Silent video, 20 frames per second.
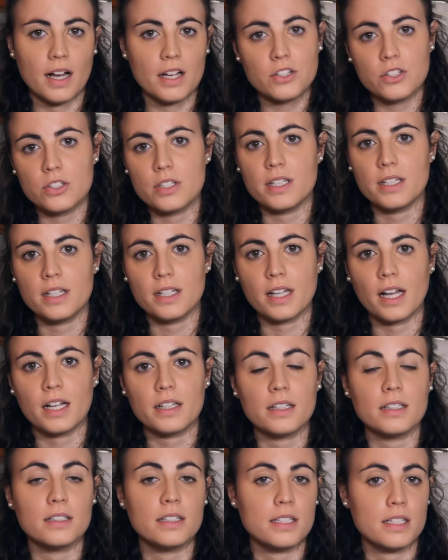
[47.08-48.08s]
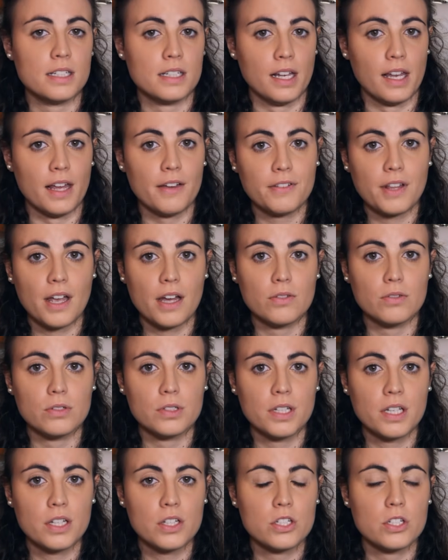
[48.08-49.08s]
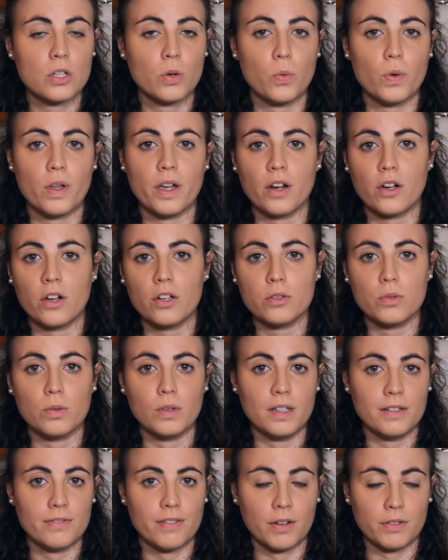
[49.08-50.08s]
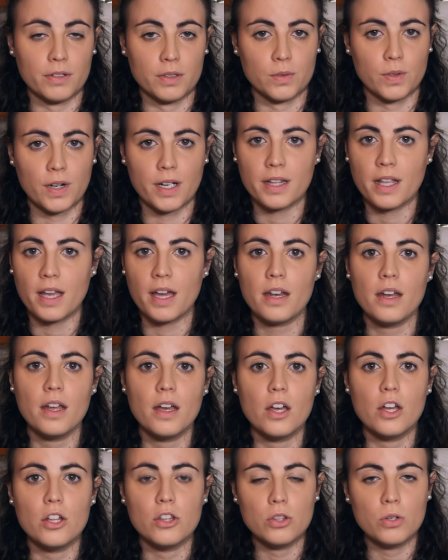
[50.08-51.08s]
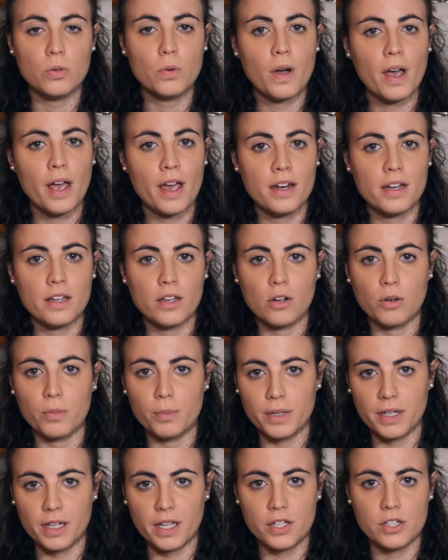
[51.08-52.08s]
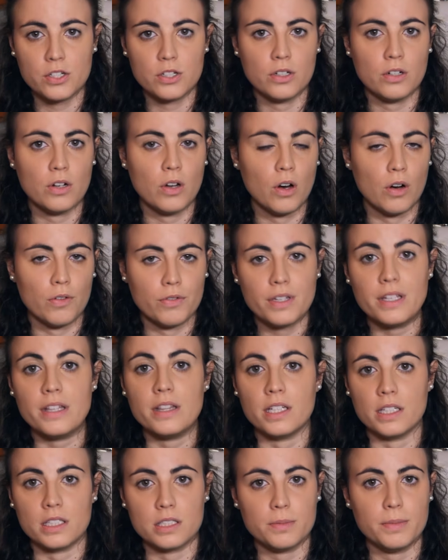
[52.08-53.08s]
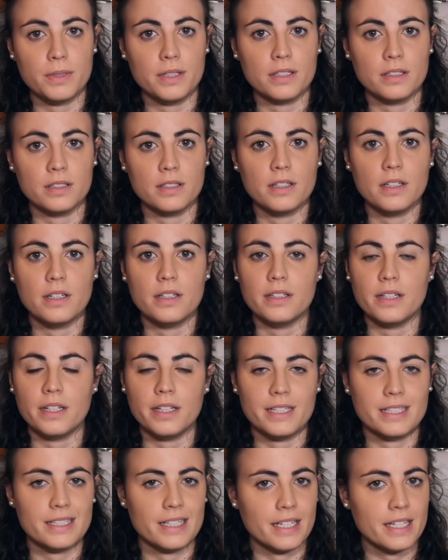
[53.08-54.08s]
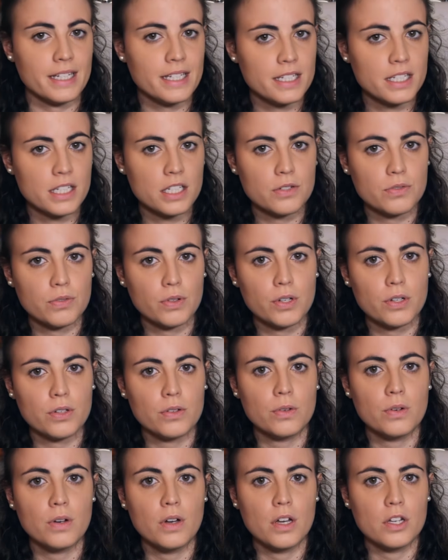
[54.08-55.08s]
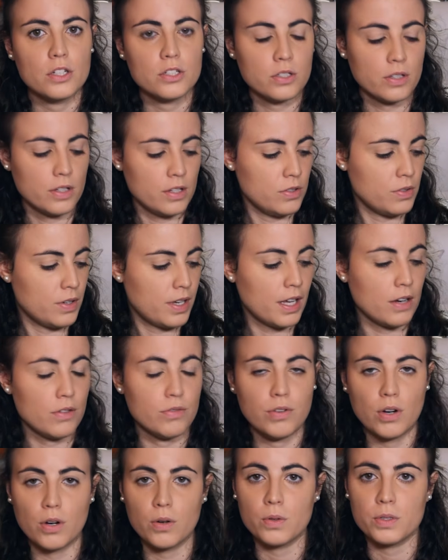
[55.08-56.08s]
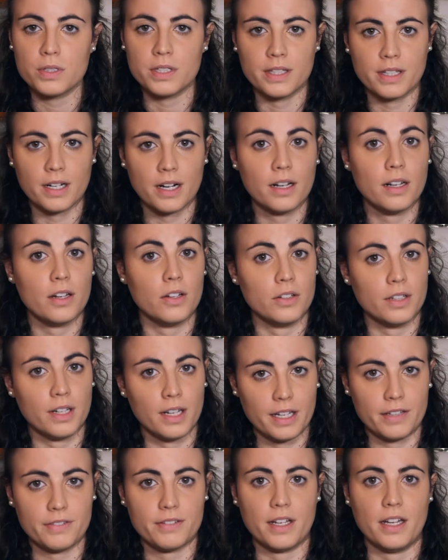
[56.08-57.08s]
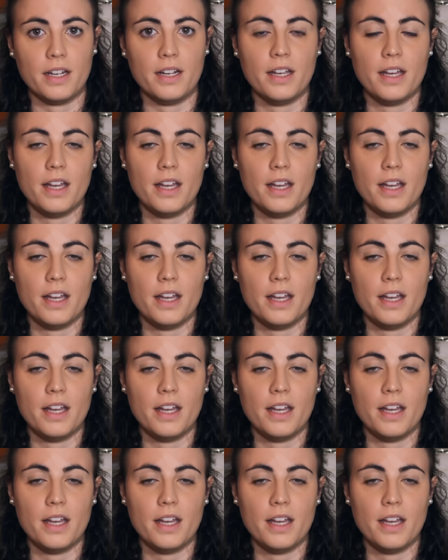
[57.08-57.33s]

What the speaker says: As you see in the title, this is a left hand routine, so we are going to leave out the right hand. Do any combination of index middle that is the easiest for you, so that you can focus entirely on the left hand.